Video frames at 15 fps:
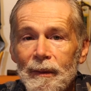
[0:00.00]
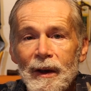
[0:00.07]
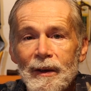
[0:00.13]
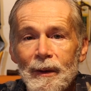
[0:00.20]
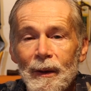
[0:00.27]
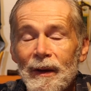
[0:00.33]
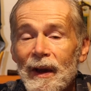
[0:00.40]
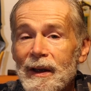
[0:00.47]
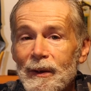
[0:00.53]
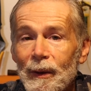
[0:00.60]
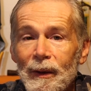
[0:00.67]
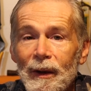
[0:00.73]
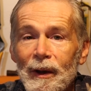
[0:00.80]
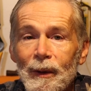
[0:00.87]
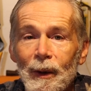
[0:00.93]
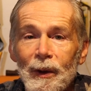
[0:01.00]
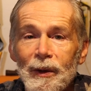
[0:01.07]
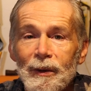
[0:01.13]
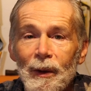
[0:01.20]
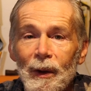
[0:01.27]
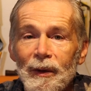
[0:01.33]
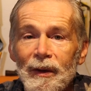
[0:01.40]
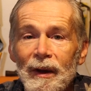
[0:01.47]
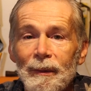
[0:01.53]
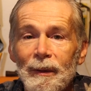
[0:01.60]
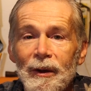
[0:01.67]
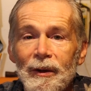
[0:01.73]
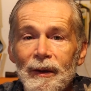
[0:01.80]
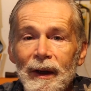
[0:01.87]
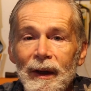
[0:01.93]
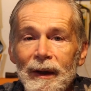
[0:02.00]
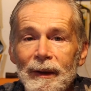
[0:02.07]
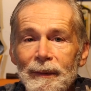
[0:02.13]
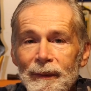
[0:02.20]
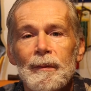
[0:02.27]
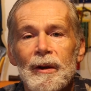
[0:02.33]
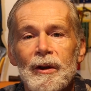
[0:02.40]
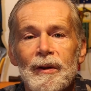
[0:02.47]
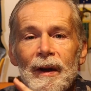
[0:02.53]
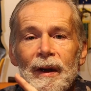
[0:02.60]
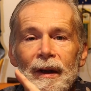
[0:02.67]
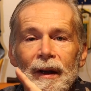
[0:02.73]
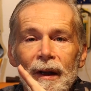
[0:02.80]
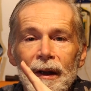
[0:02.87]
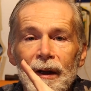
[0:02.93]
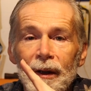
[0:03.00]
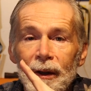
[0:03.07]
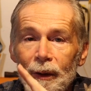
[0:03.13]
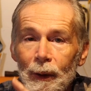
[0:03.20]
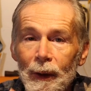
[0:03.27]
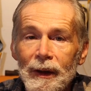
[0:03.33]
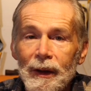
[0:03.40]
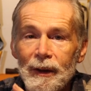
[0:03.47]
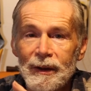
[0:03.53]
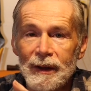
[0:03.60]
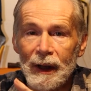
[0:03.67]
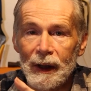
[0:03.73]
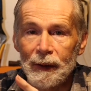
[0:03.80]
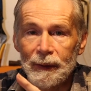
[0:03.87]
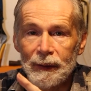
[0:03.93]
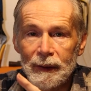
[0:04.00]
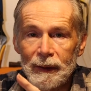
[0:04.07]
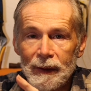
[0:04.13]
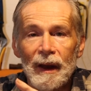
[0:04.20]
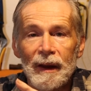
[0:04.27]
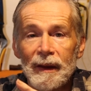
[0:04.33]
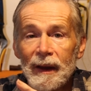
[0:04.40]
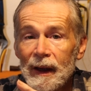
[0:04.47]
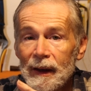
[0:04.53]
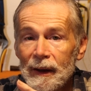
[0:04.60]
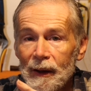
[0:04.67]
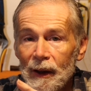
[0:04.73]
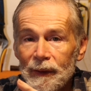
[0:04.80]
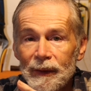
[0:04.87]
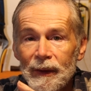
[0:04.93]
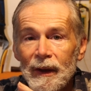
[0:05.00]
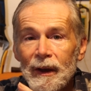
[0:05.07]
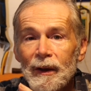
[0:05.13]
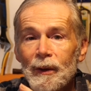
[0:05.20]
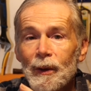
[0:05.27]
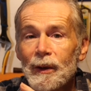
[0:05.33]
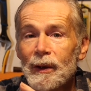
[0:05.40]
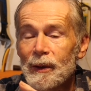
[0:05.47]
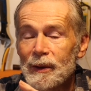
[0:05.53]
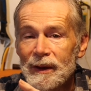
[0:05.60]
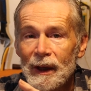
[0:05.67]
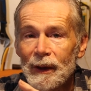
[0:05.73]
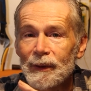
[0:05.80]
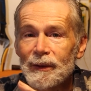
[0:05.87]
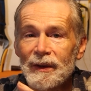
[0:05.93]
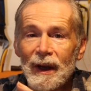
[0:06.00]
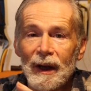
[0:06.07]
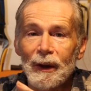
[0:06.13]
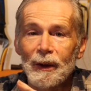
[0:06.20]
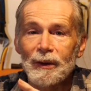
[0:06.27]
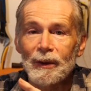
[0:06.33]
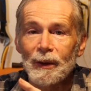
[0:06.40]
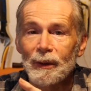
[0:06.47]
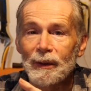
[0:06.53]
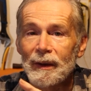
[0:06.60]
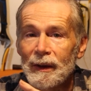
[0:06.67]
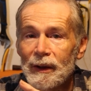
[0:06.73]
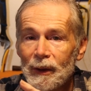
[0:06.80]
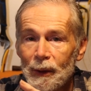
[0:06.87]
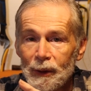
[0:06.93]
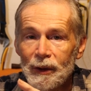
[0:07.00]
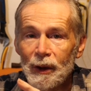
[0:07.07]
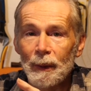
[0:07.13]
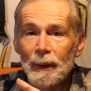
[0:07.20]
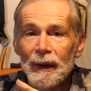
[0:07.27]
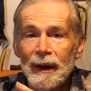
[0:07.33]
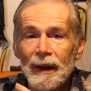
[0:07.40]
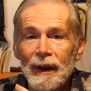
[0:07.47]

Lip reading: So that's on the crossroad between do-it-yourself, and there are enough do-it-yourself channels on YouTube,